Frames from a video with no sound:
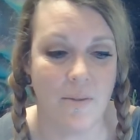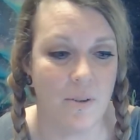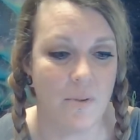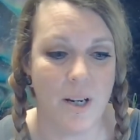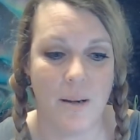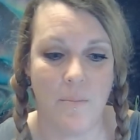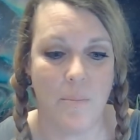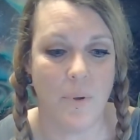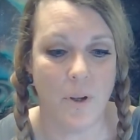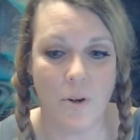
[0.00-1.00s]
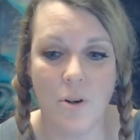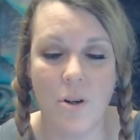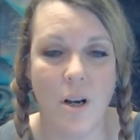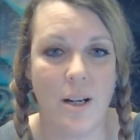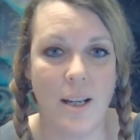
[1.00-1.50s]
They're reading
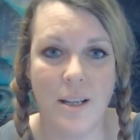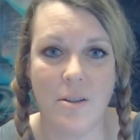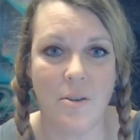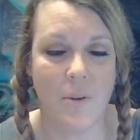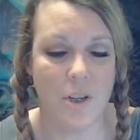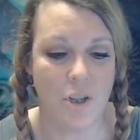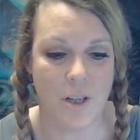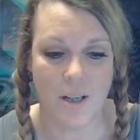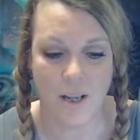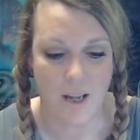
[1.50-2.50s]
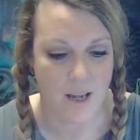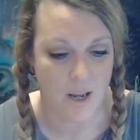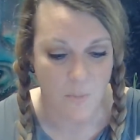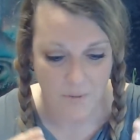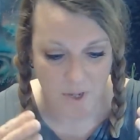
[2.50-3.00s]
pure on intuition
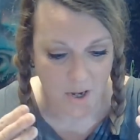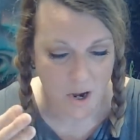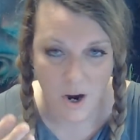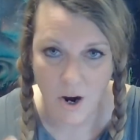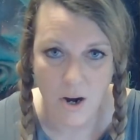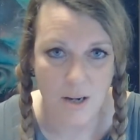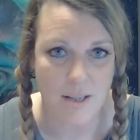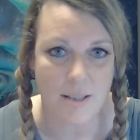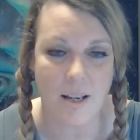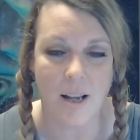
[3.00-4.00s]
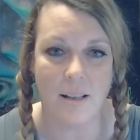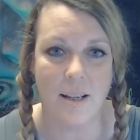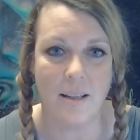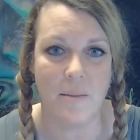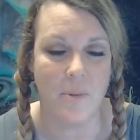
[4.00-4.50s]
and what the card is
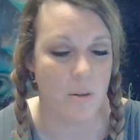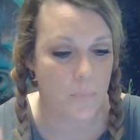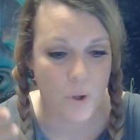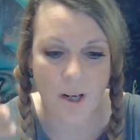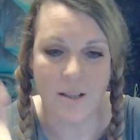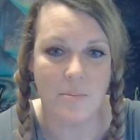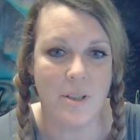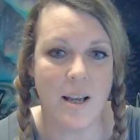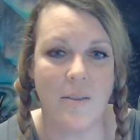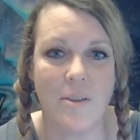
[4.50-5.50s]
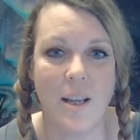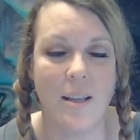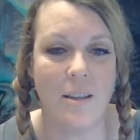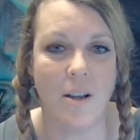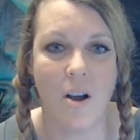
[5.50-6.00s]
telling them. They're putting themselves
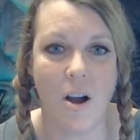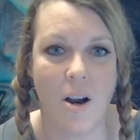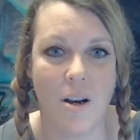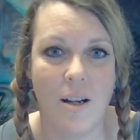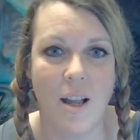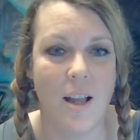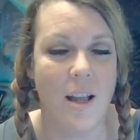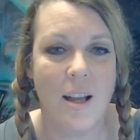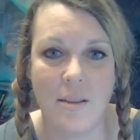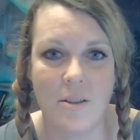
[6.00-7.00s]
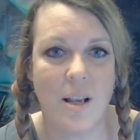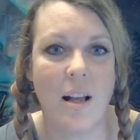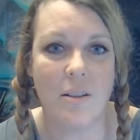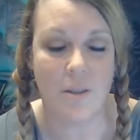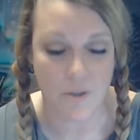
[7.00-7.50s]
in the card and they're
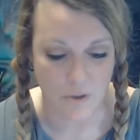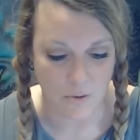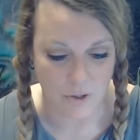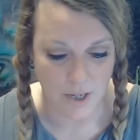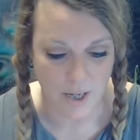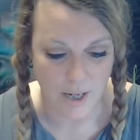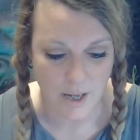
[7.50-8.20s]
telling a story.